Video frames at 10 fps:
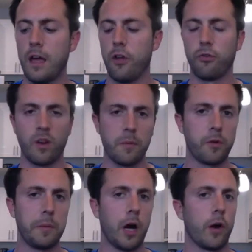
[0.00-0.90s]
it's one of the most
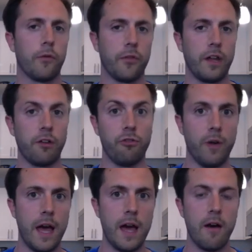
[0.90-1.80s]
powerful things you
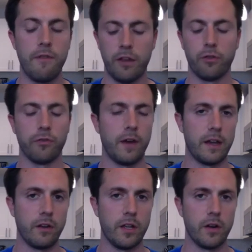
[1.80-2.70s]
have, as you'll find
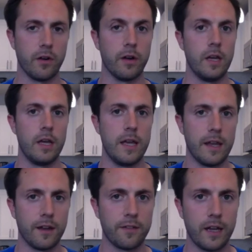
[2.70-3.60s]
out here in
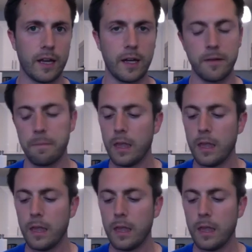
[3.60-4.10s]
a second.